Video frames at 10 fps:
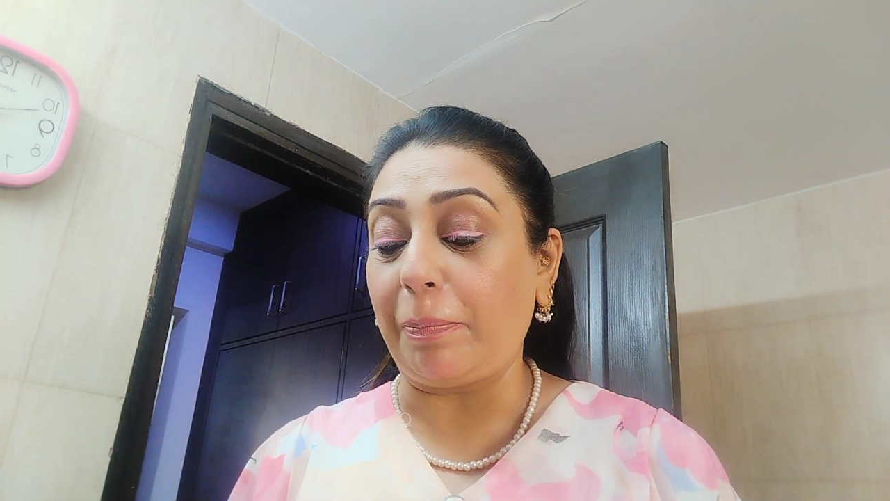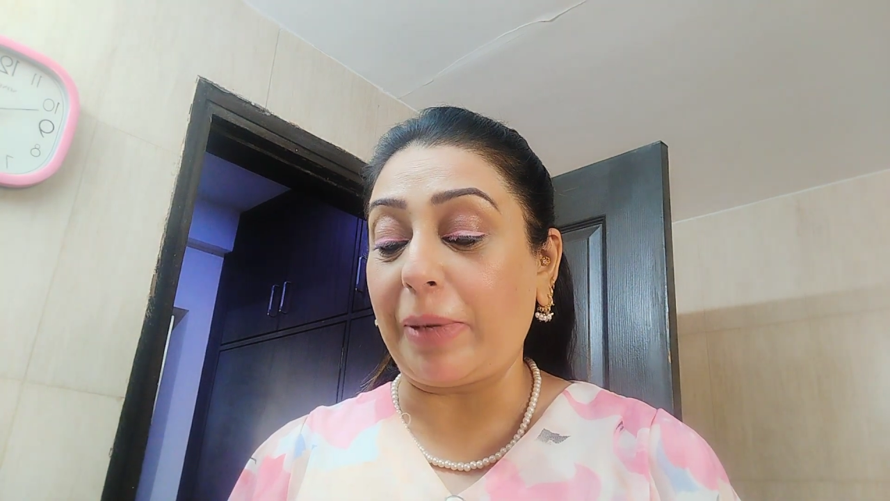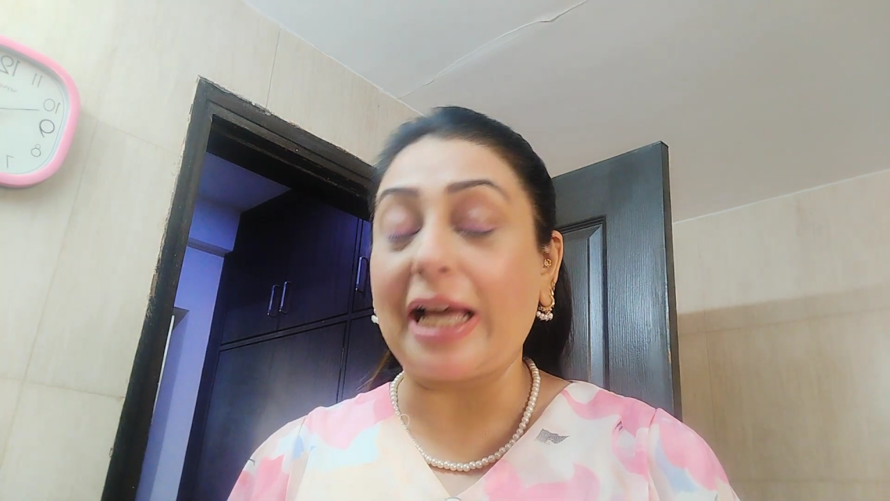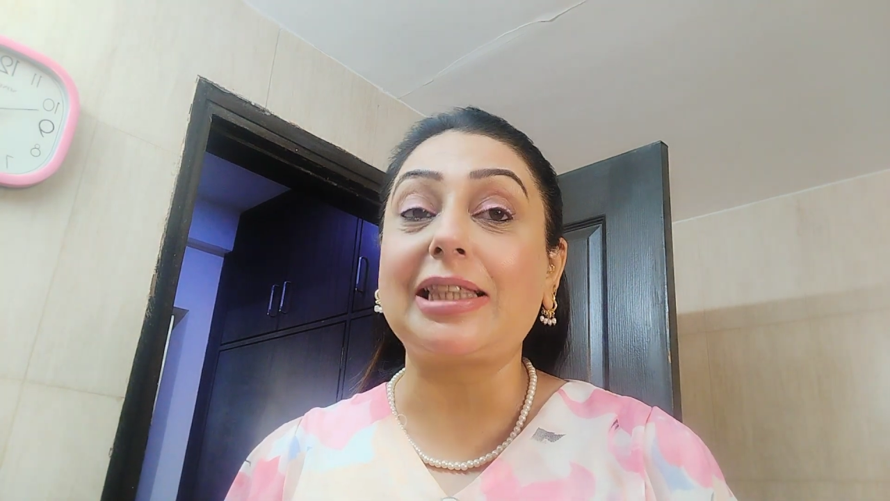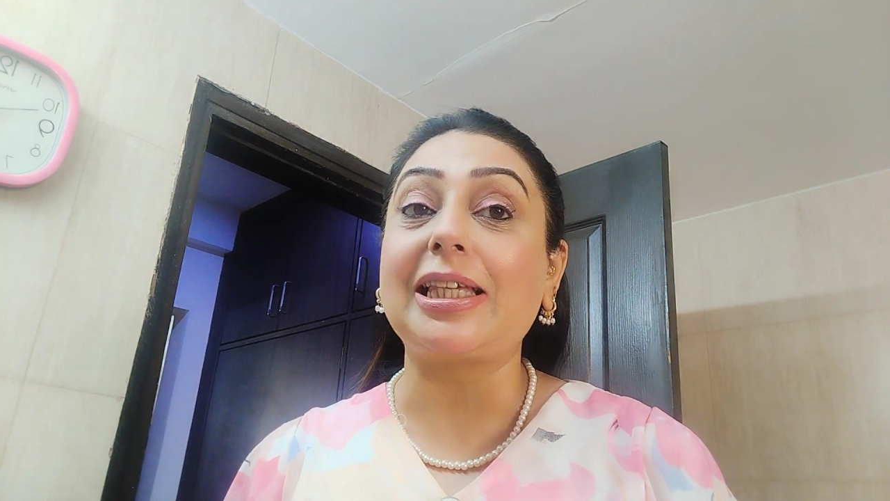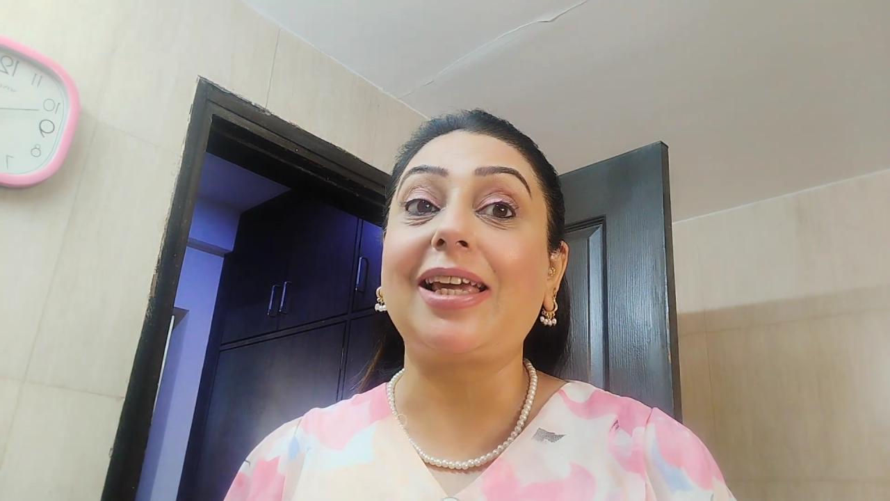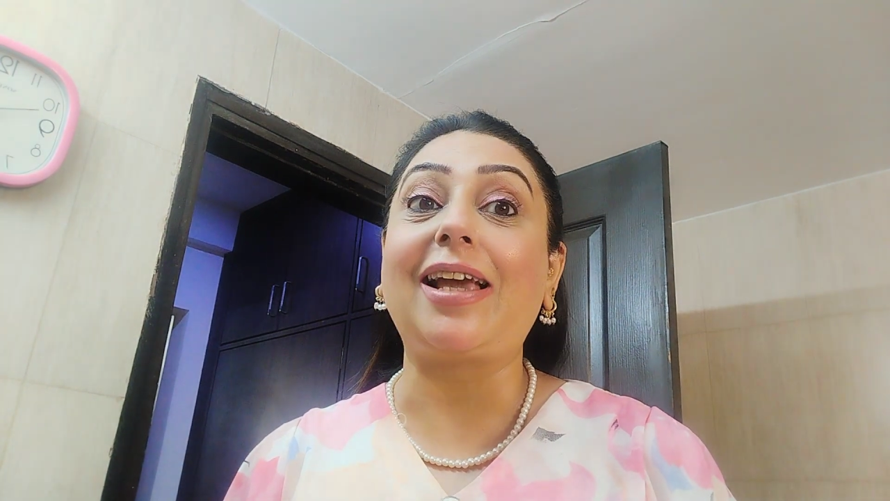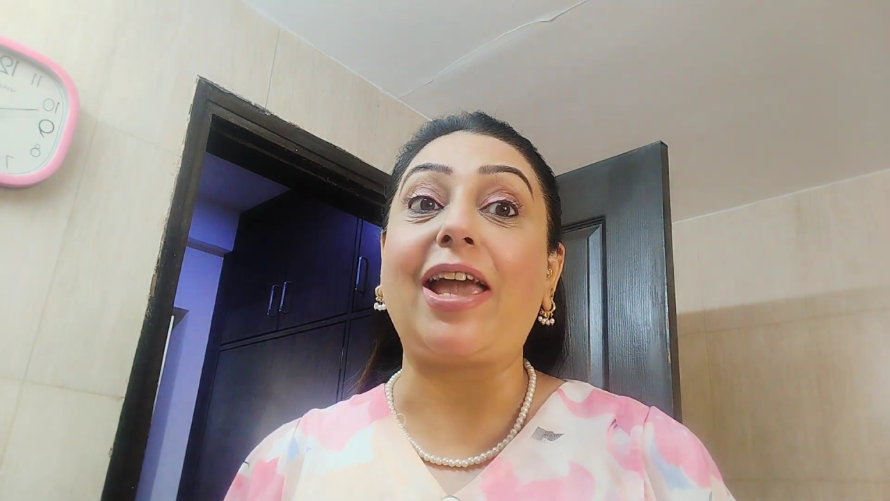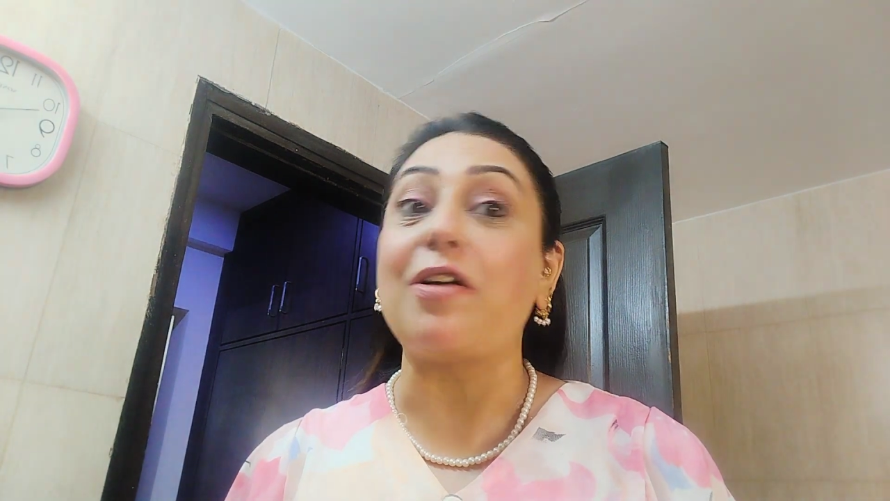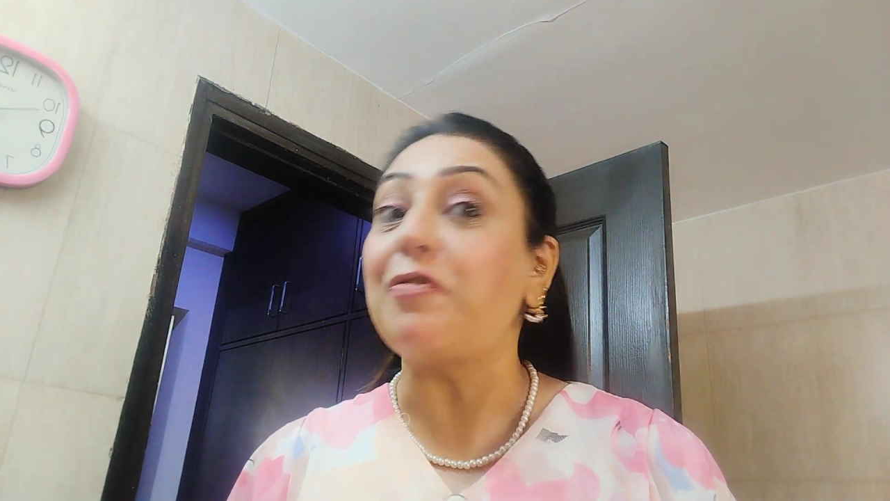I think
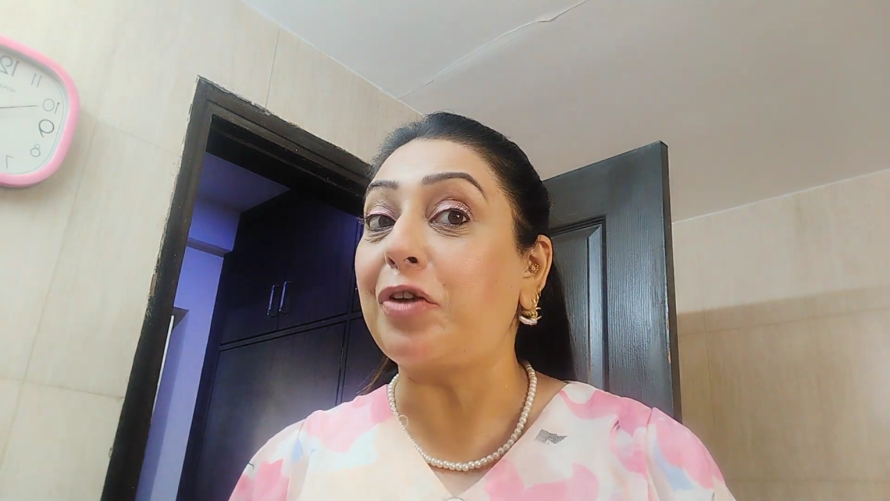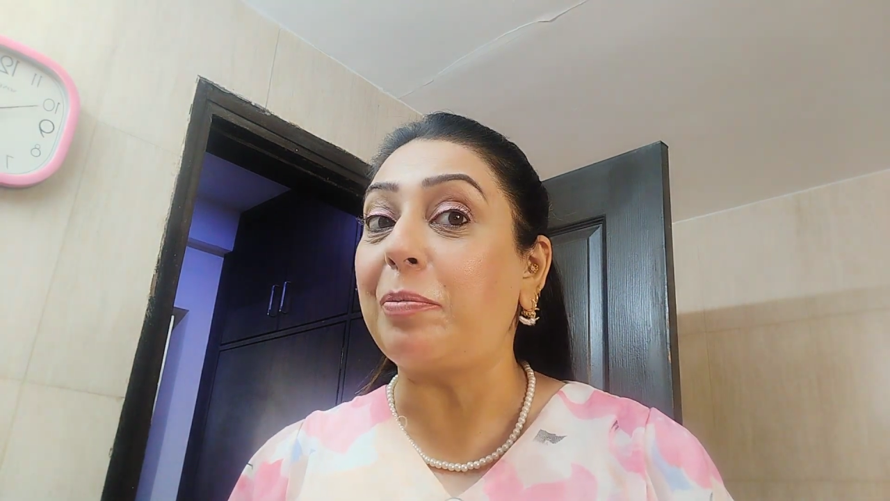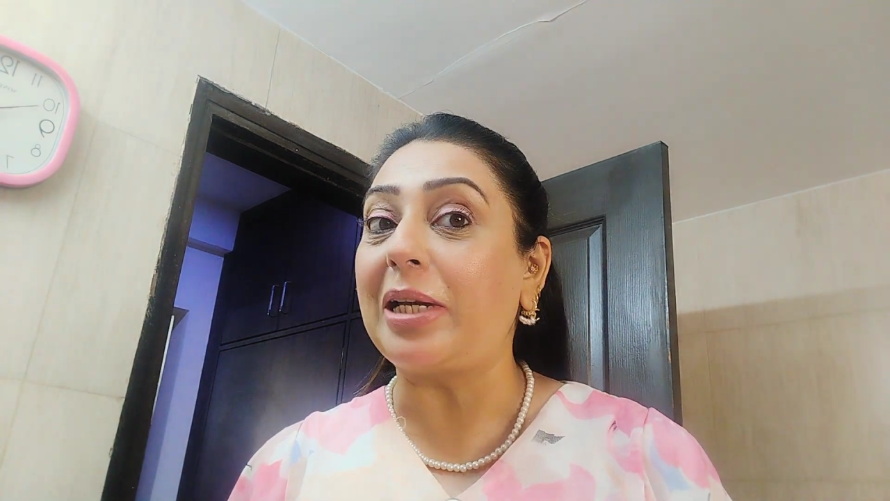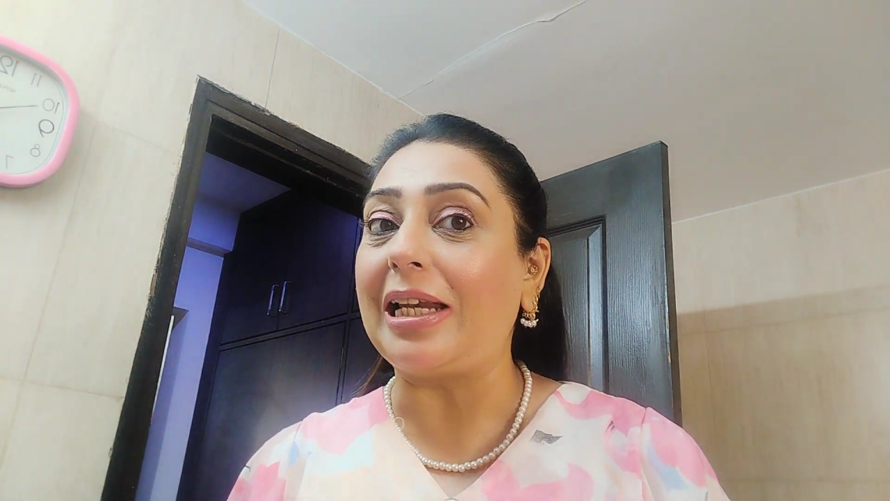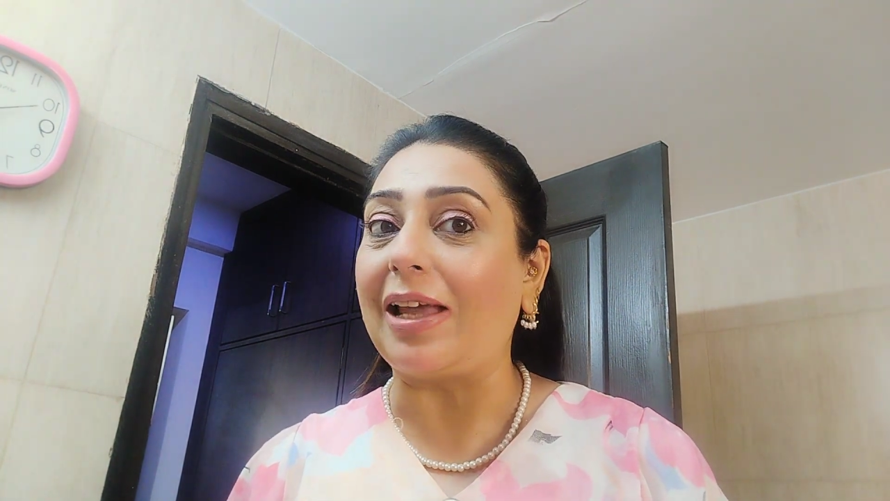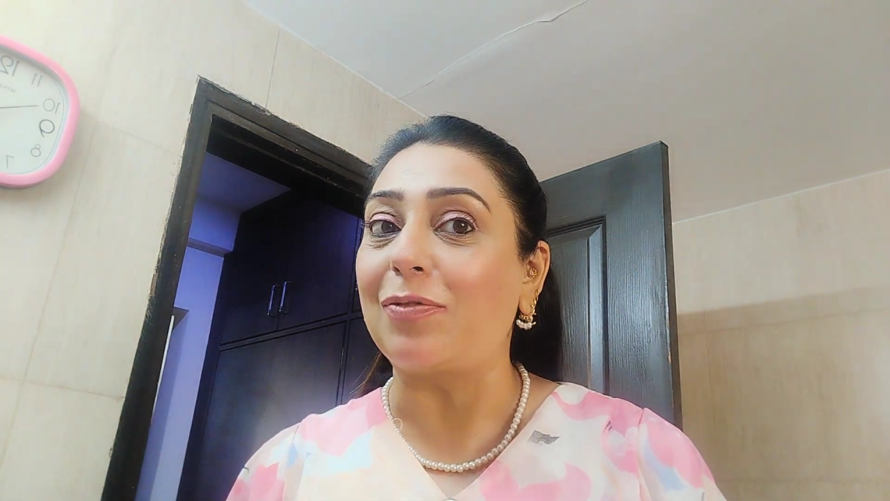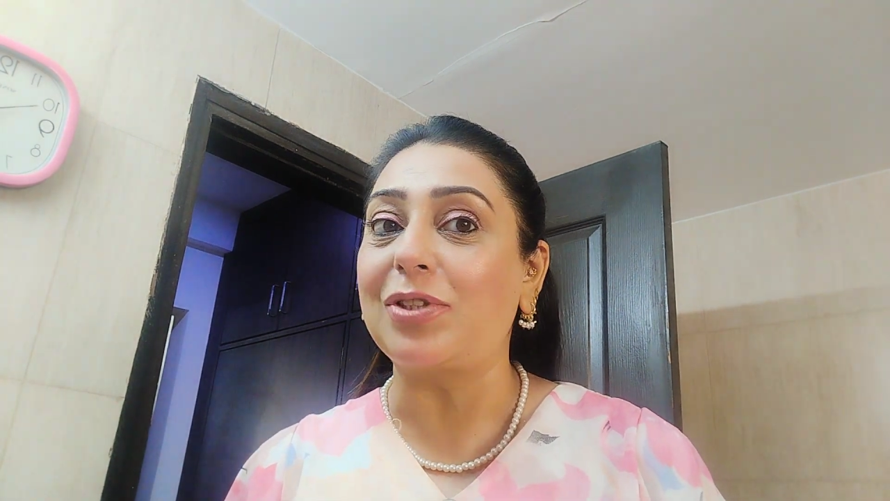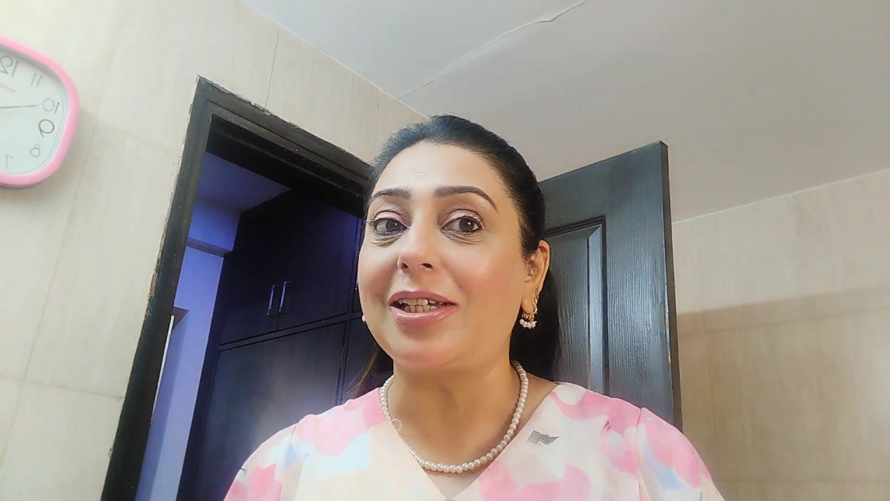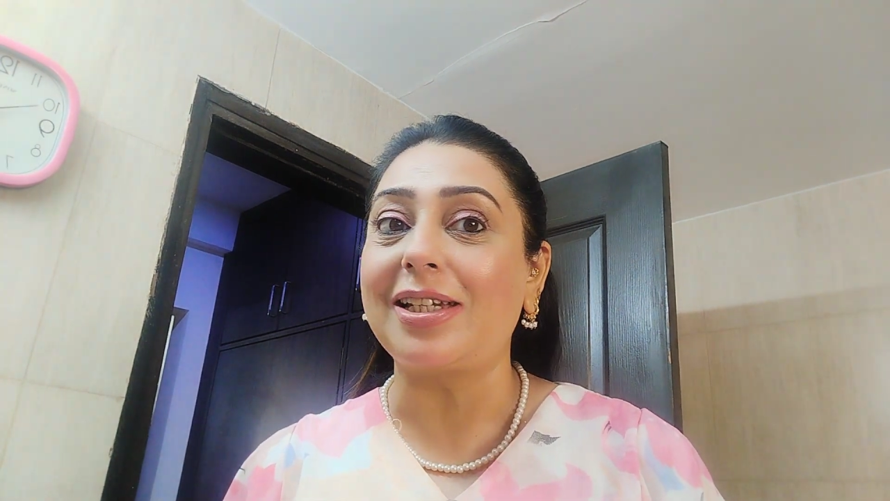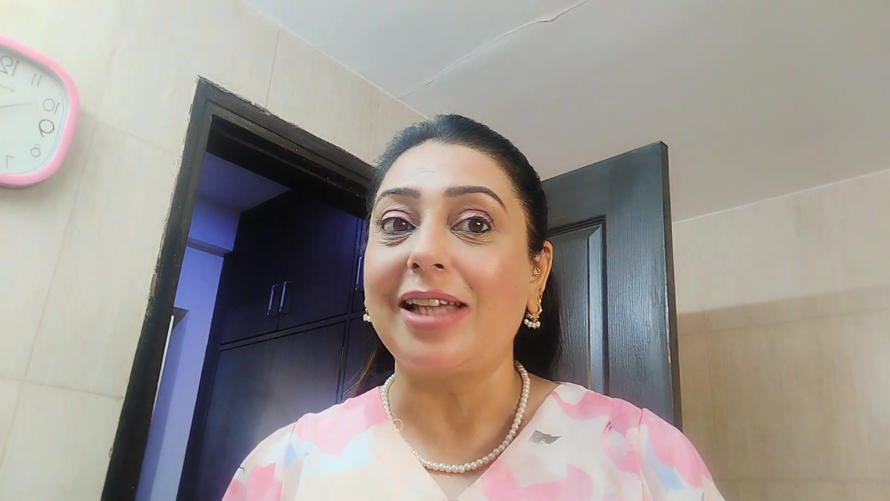everybody loves it.